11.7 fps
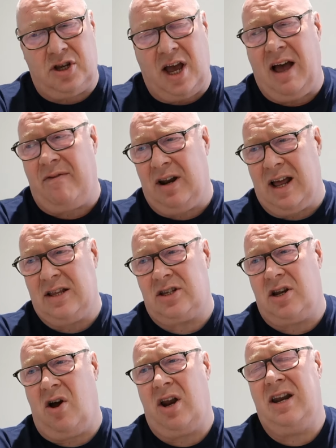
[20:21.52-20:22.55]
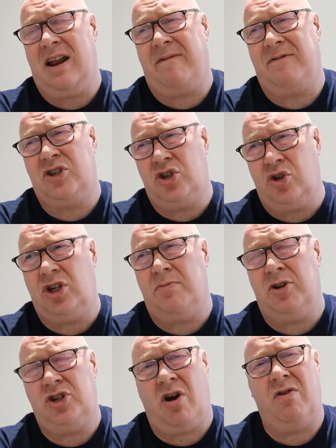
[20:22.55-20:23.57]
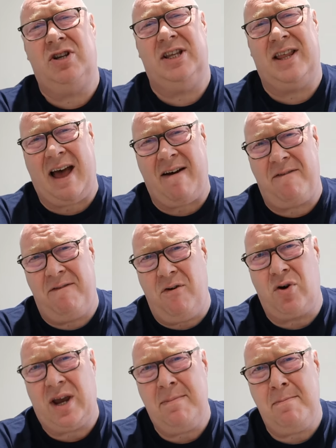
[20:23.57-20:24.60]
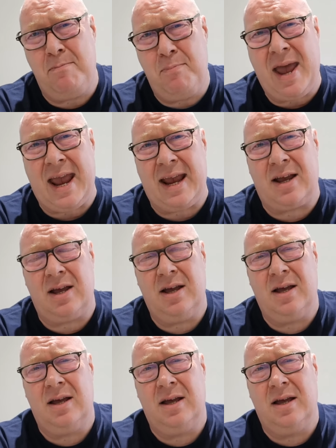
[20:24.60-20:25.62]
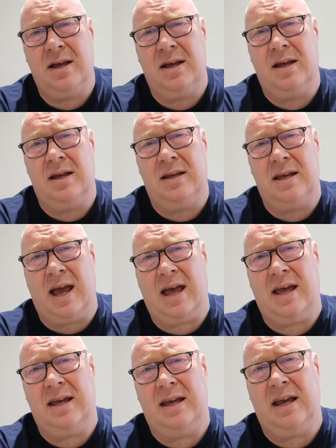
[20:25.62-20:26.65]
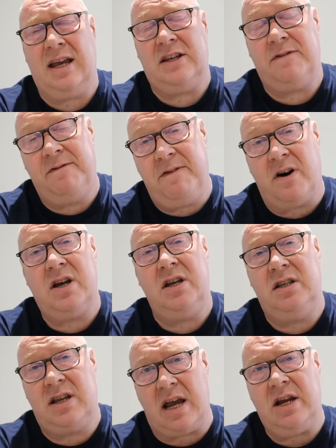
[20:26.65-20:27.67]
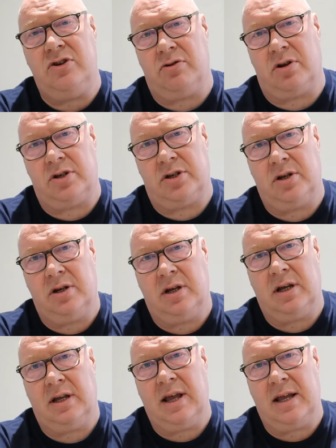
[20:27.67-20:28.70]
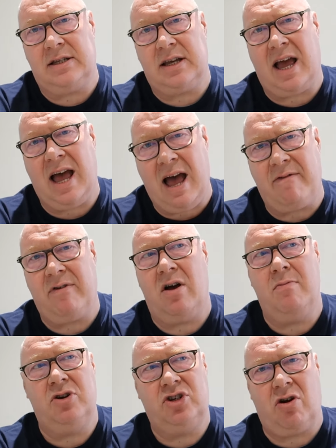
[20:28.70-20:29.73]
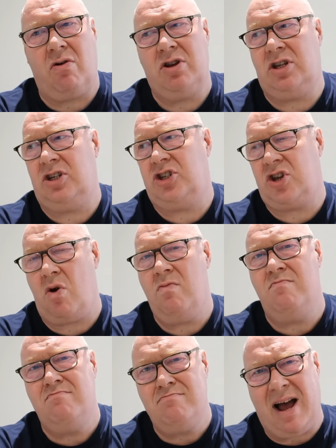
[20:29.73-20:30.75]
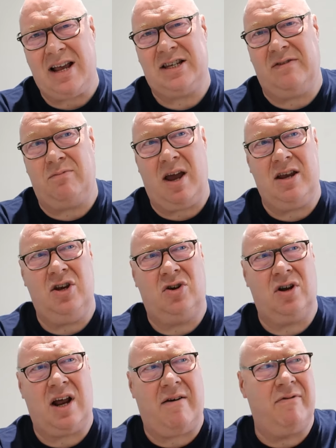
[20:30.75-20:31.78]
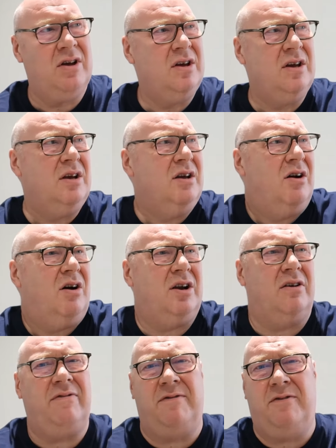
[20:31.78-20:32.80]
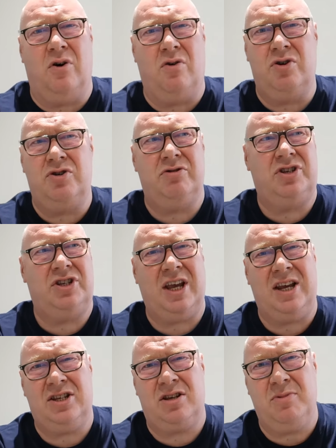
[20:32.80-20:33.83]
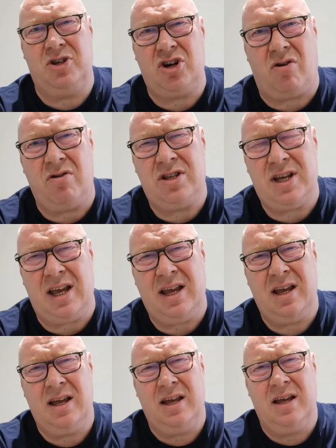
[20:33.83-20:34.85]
to have a landslide and have such a majority that fucking big, yeah, it's fucking dangerous. To have a majority so massive where you could have, I don't know, 400 seats, a majority.